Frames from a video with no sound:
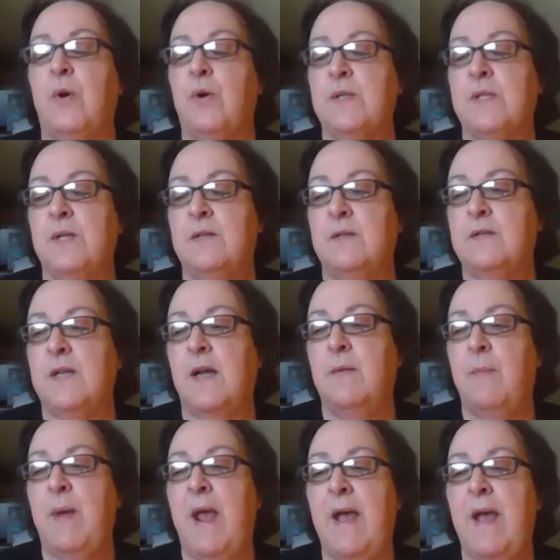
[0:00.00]
person
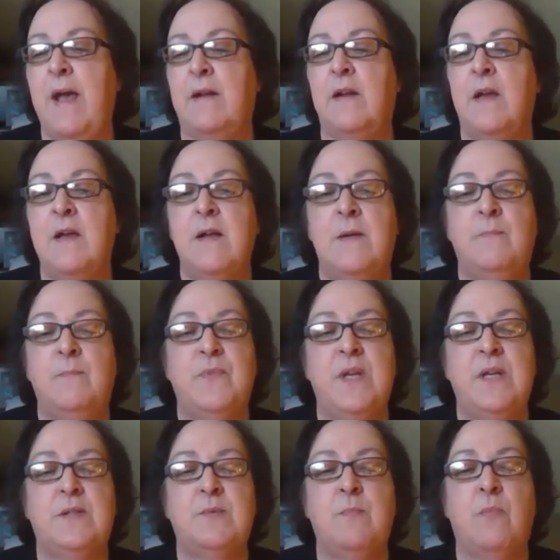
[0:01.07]
type ad.
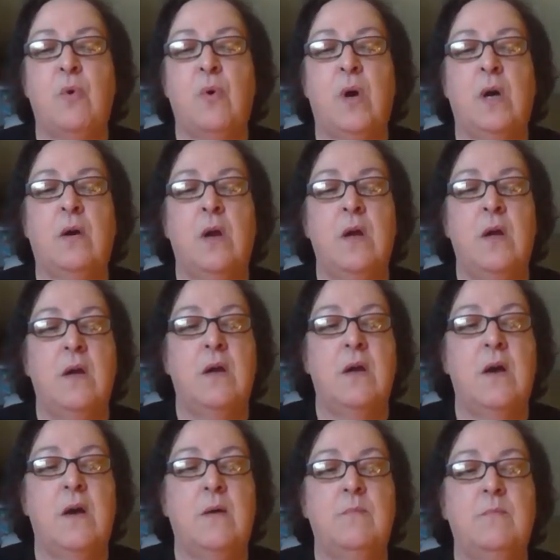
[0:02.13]
It's more
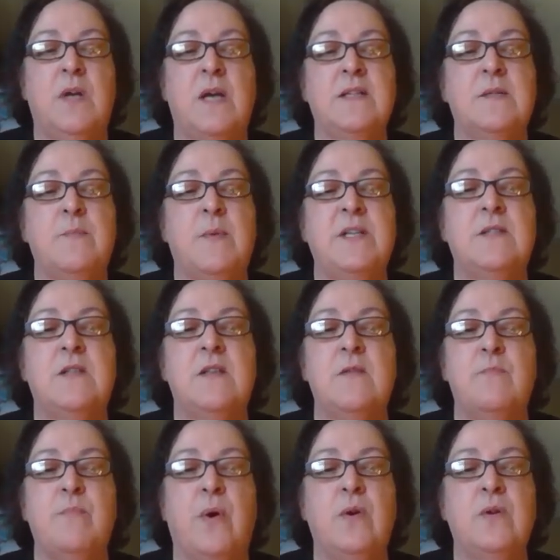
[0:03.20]
customized to the
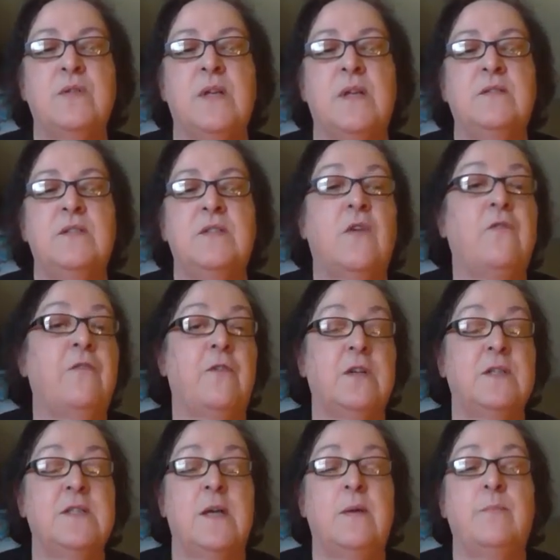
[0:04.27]
person. So for
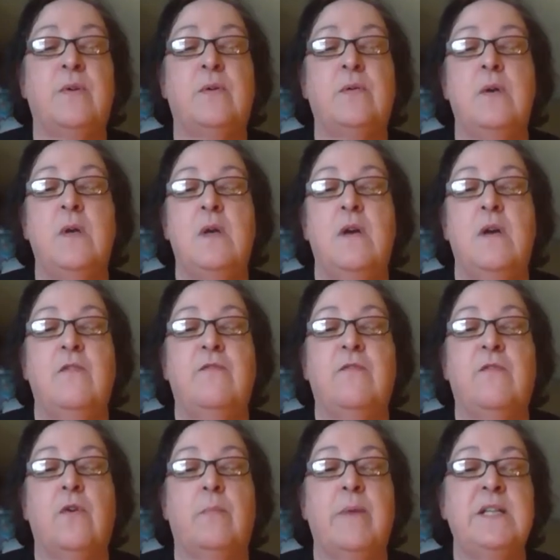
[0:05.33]
example,
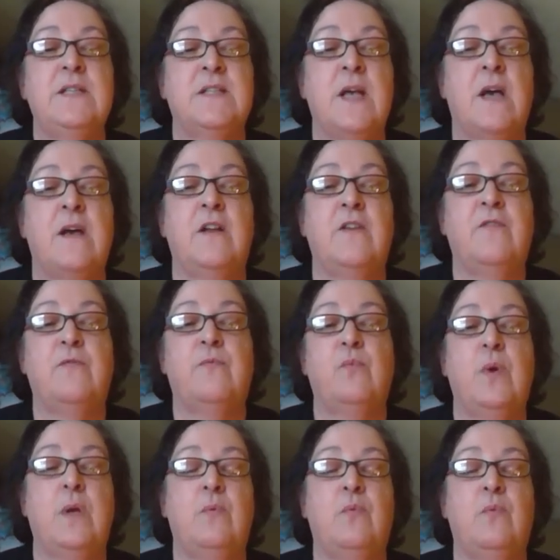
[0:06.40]
for my son, if
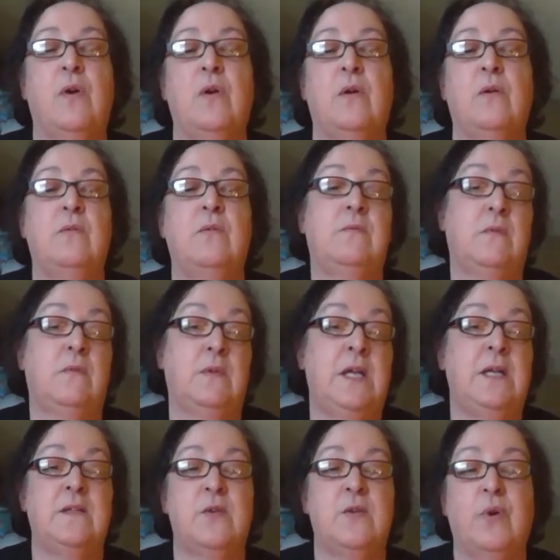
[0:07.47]
we were
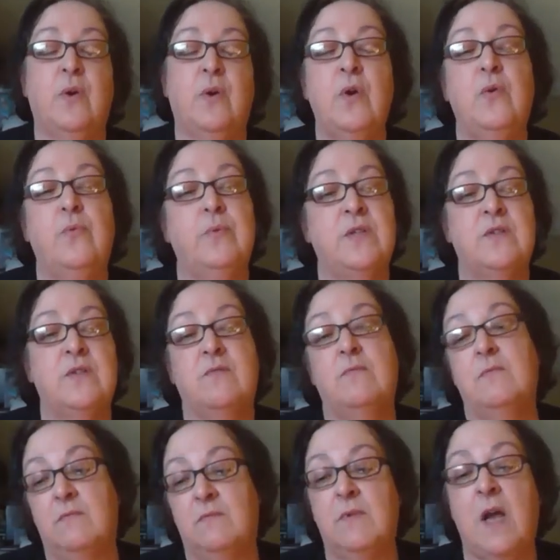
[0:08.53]
needing to recruit, which
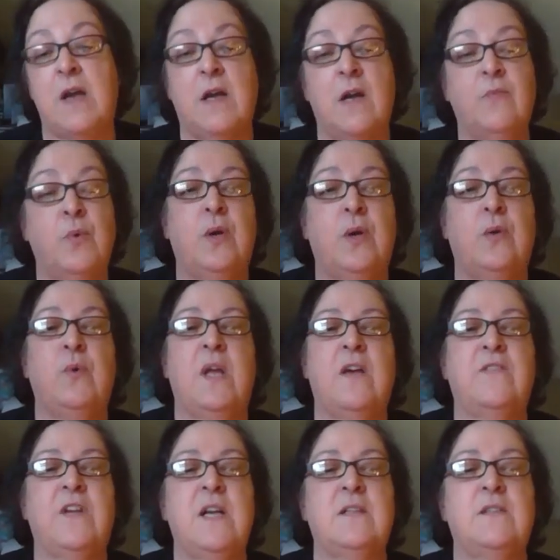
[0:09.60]
knock on wood, we
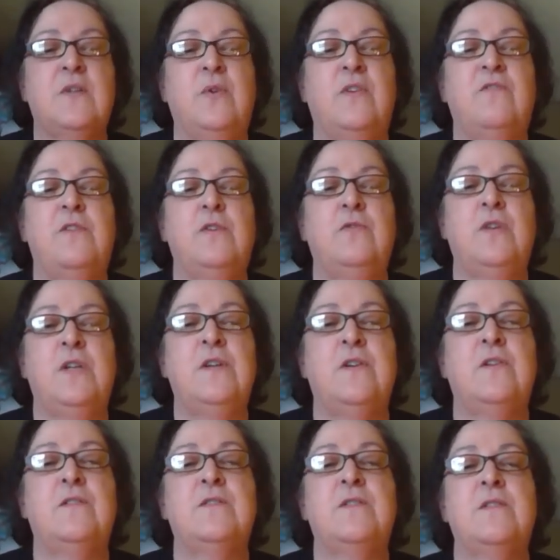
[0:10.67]
haven't had to in a few
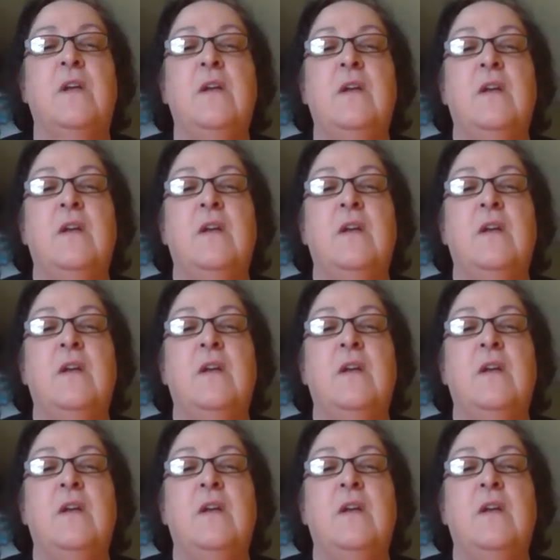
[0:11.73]
years,